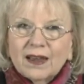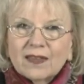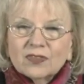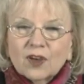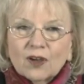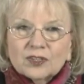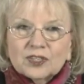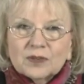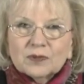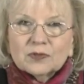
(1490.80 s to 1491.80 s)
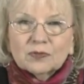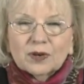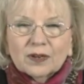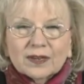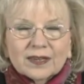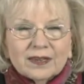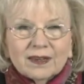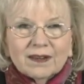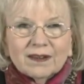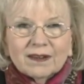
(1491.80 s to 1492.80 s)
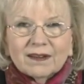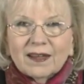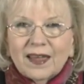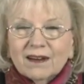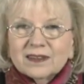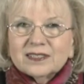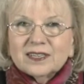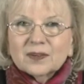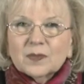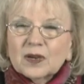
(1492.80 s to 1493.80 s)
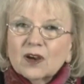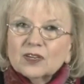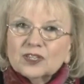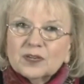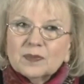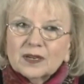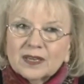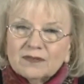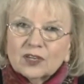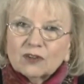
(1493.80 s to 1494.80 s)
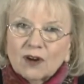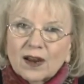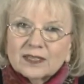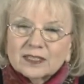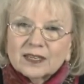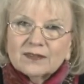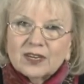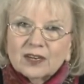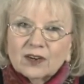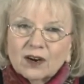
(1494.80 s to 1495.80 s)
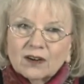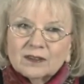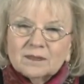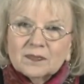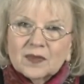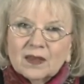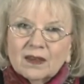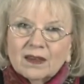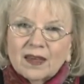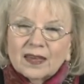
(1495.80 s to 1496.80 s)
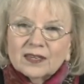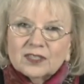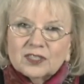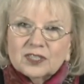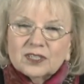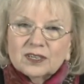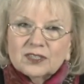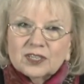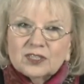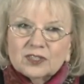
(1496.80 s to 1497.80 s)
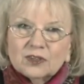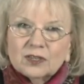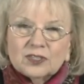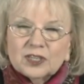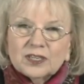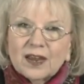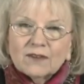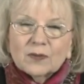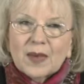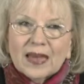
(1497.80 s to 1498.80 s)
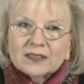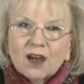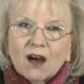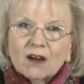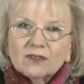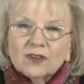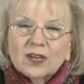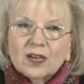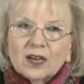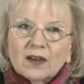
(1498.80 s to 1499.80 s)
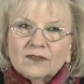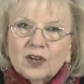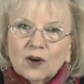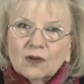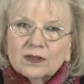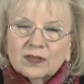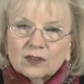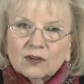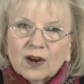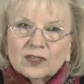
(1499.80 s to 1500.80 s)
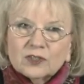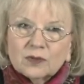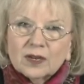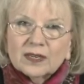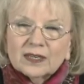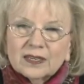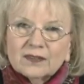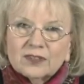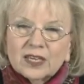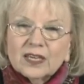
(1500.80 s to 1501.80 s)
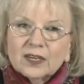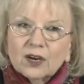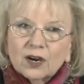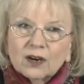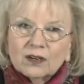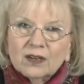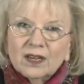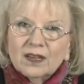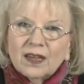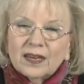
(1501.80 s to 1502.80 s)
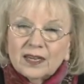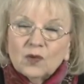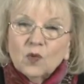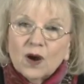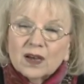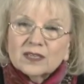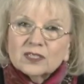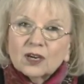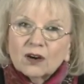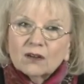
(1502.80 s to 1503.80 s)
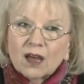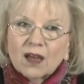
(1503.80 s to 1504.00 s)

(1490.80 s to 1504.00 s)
and thought she was really a heretic because she believed that Christ lived in her. And she never backed off of knowing that Christ really lived in her, and he was her